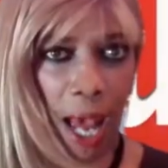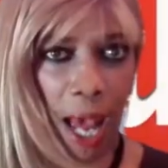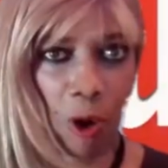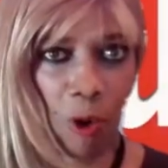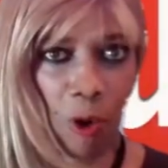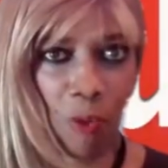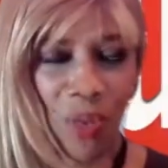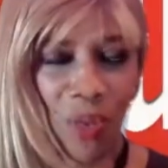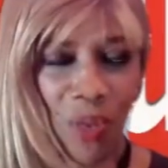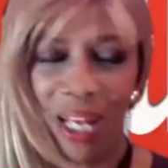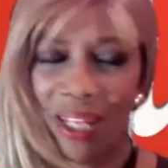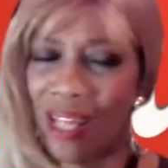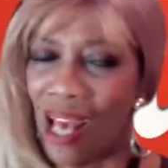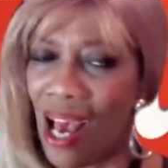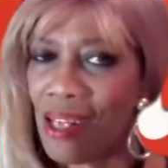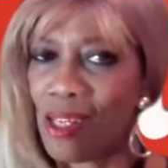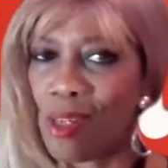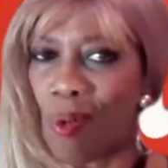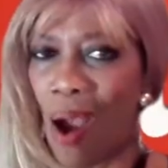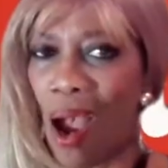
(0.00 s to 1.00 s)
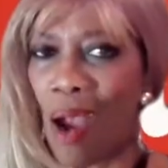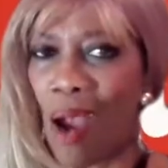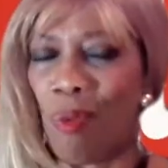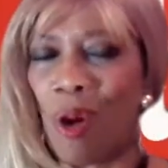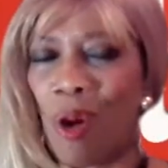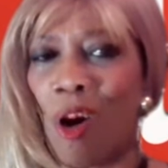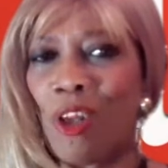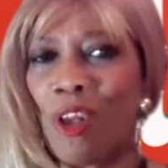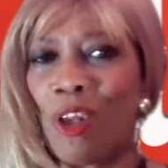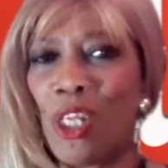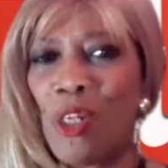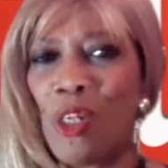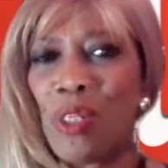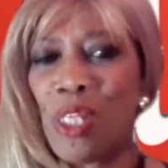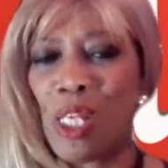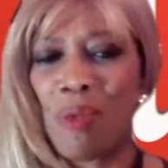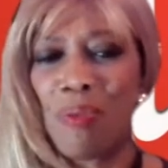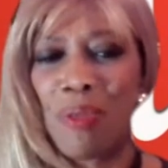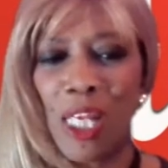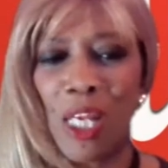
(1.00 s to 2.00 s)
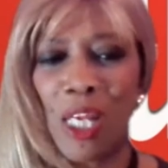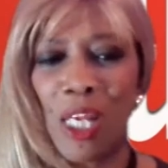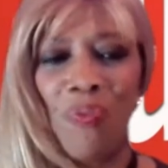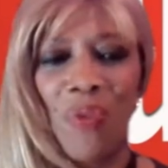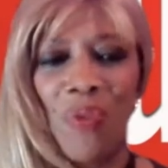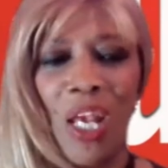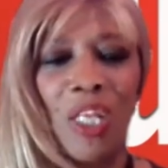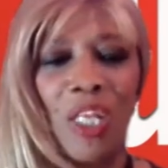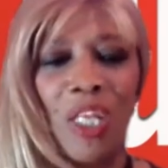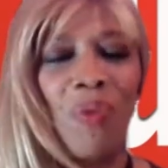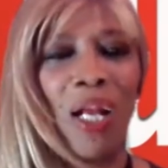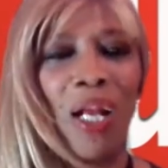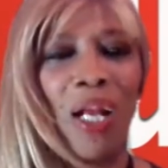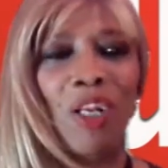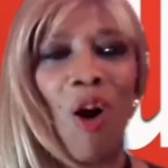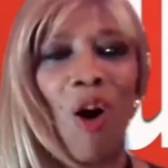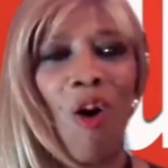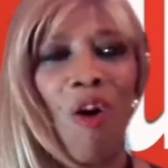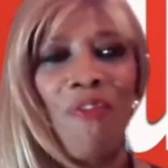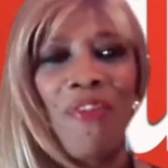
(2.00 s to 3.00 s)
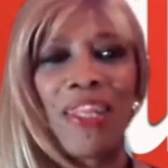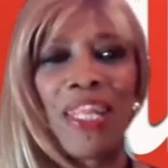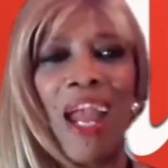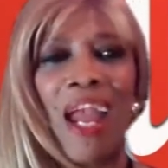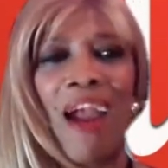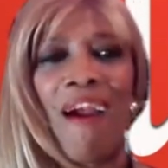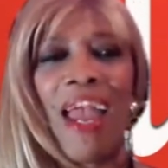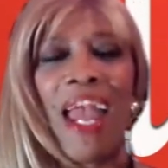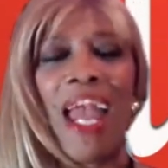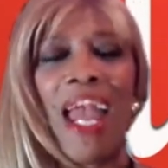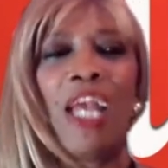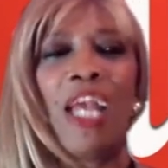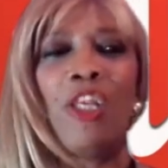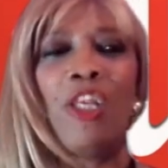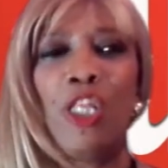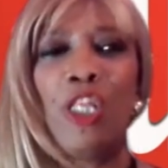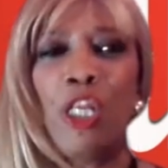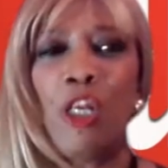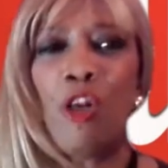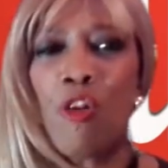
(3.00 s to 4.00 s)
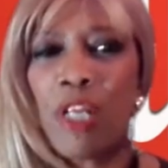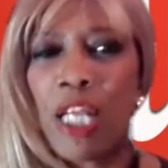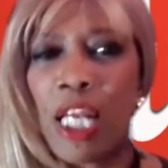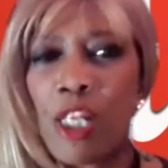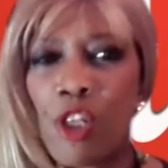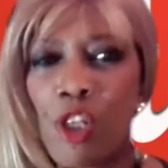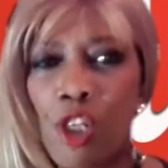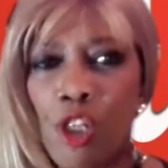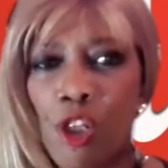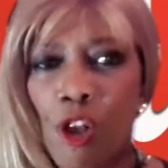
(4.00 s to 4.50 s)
channel. That's right, we're on YouTube too. You want to go over there and you can